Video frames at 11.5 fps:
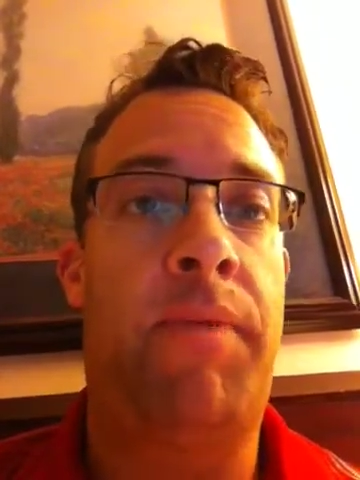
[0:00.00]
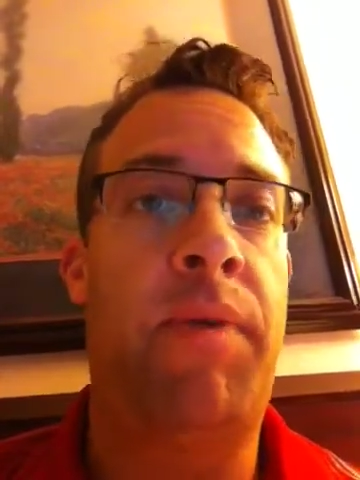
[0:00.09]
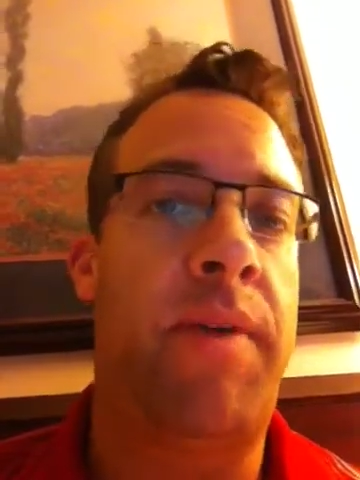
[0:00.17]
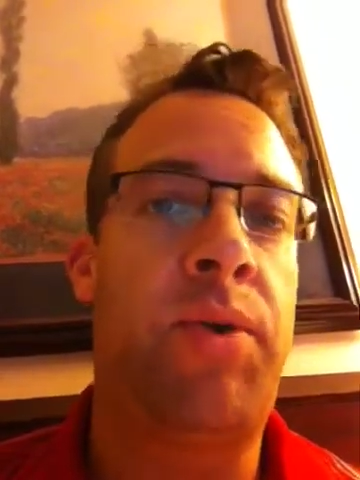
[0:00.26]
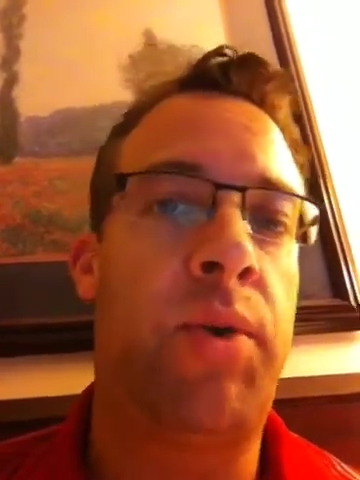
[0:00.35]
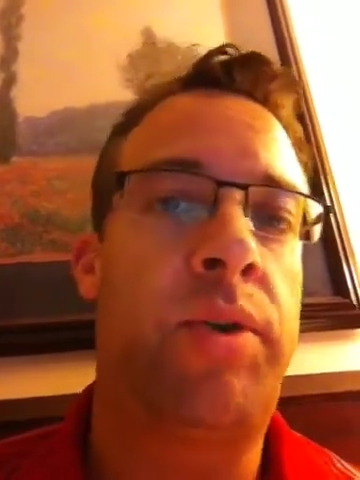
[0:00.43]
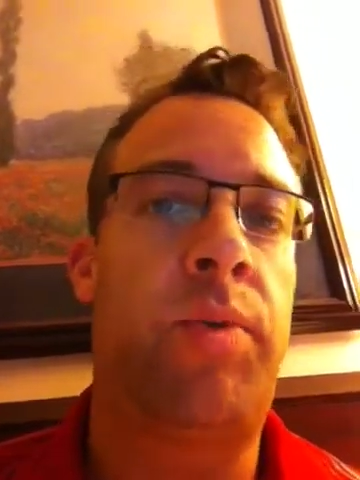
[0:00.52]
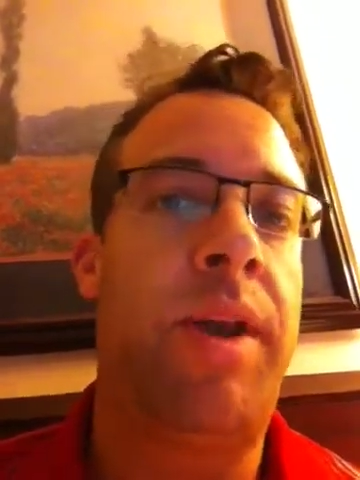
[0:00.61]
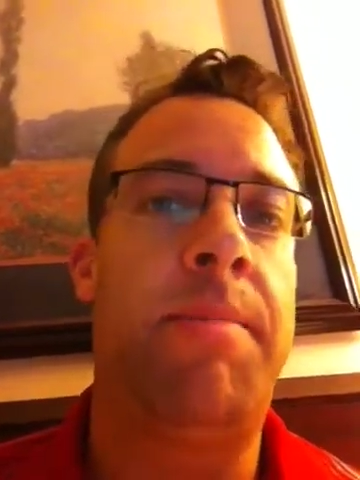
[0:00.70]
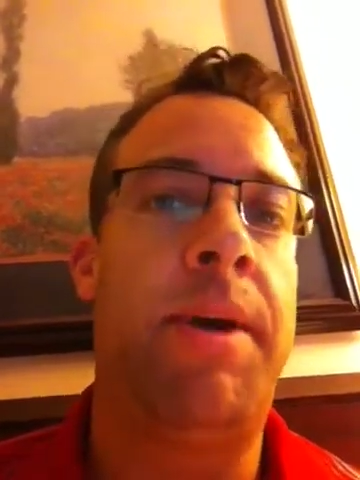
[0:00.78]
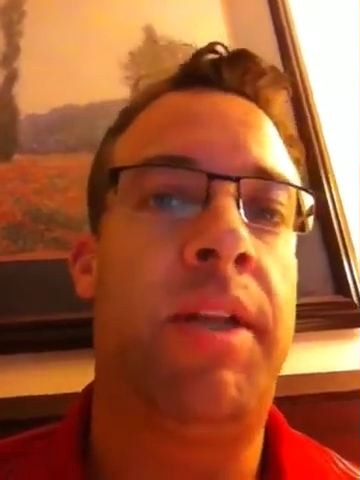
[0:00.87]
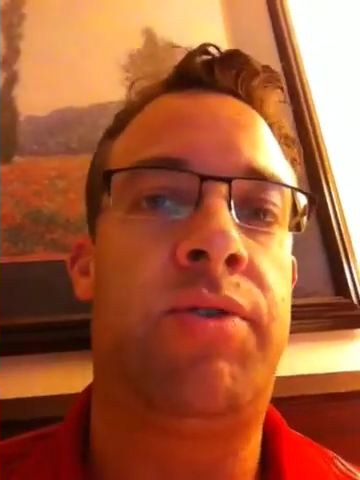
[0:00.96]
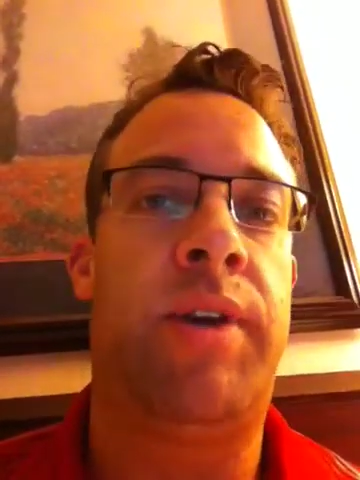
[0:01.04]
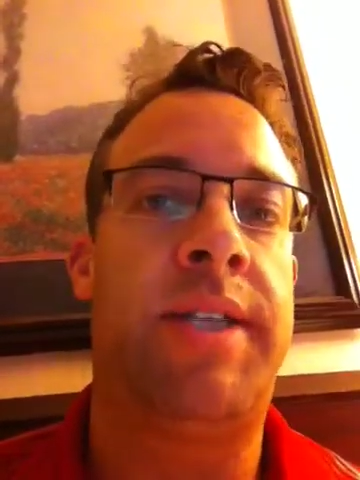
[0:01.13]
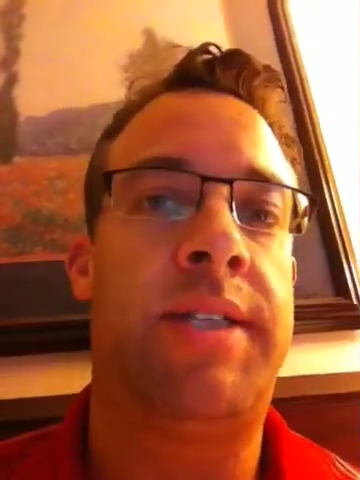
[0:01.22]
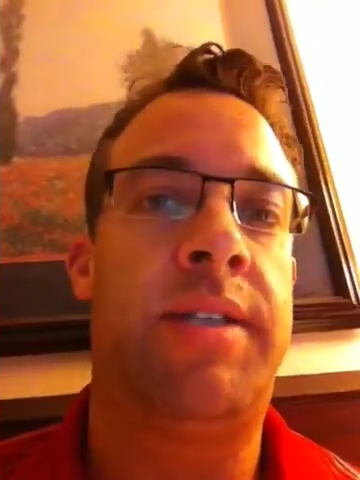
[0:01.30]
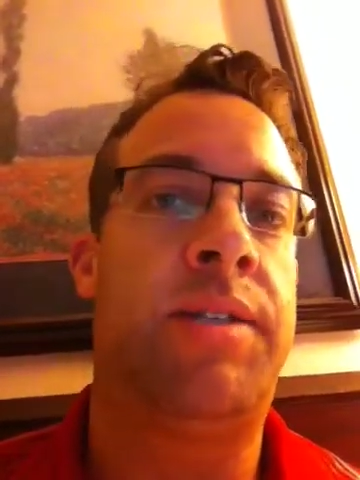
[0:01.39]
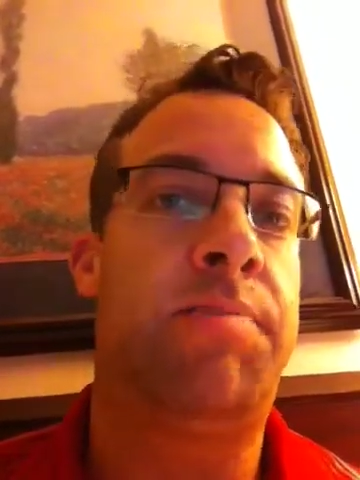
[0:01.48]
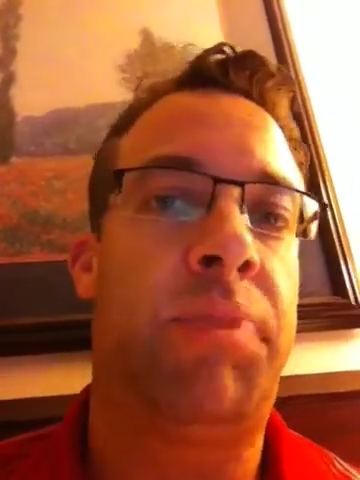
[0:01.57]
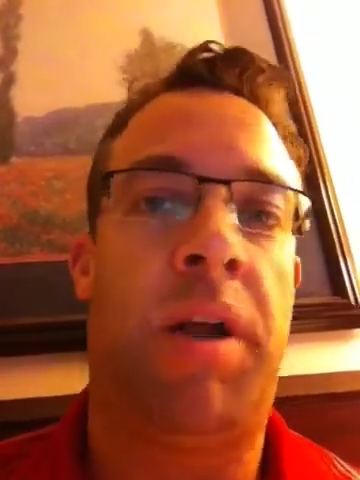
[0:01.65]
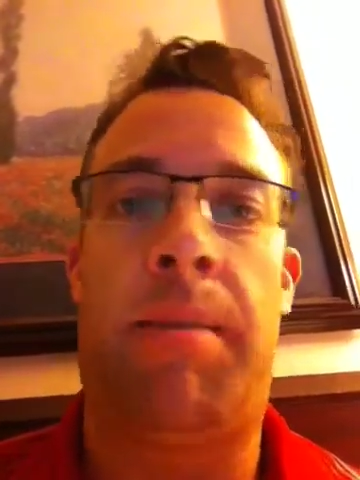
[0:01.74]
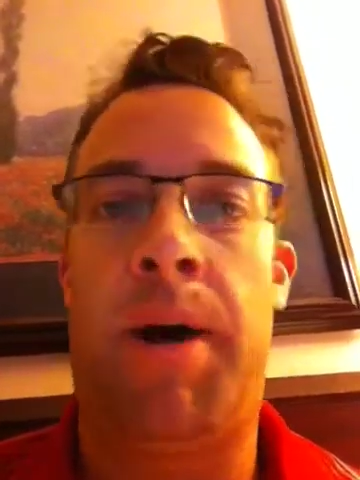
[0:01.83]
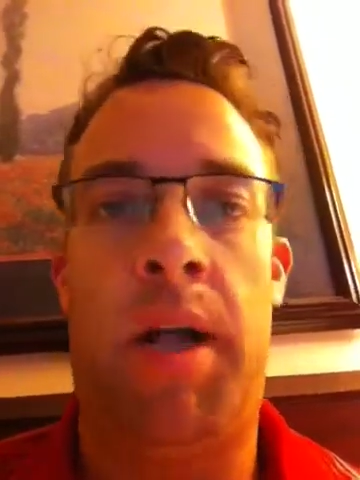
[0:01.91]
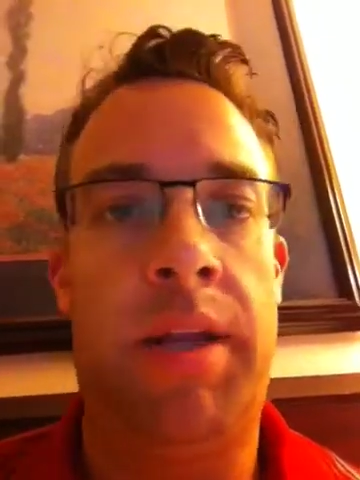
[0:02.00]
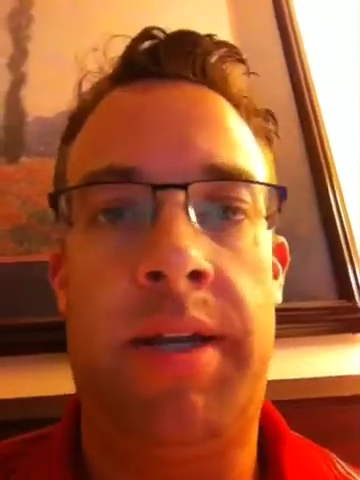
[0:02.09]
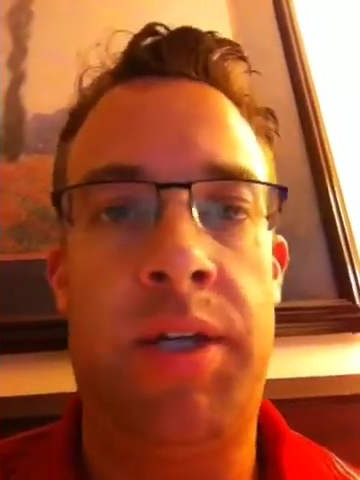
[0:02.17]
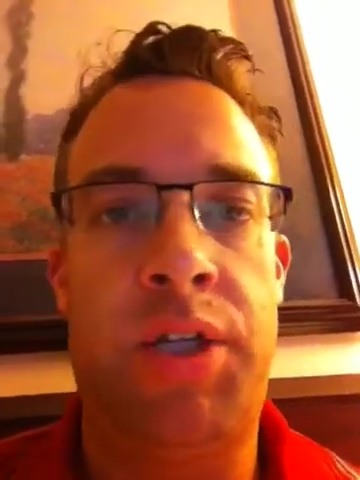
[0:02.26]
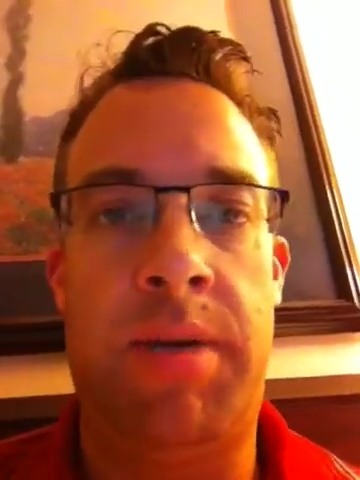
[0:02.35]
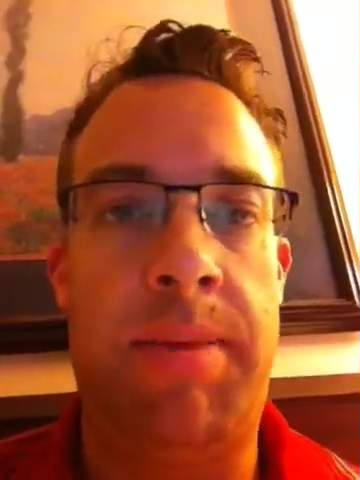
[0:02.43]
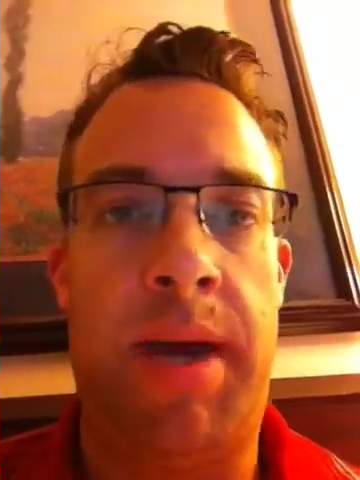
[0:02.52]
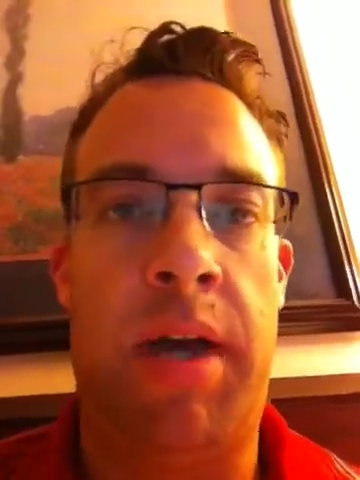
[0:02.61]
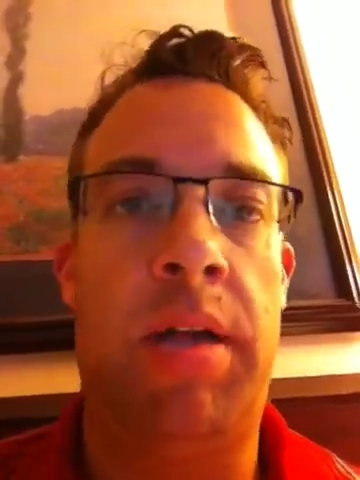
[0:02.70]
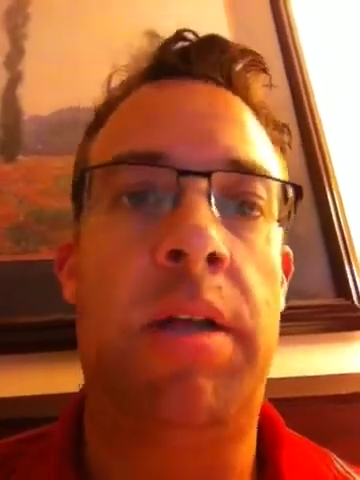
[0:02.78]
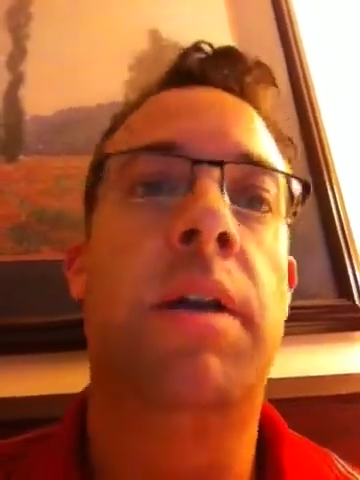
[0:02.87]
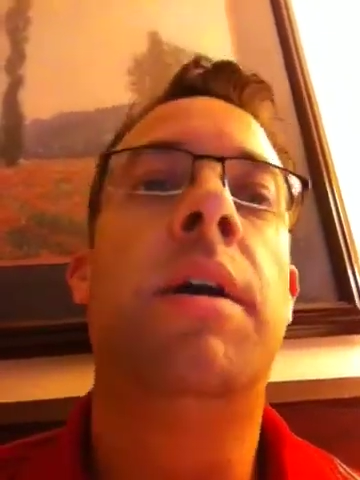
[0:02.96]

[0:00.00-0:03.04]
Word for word: If you have two or three email addresses, plug them all into Gmail,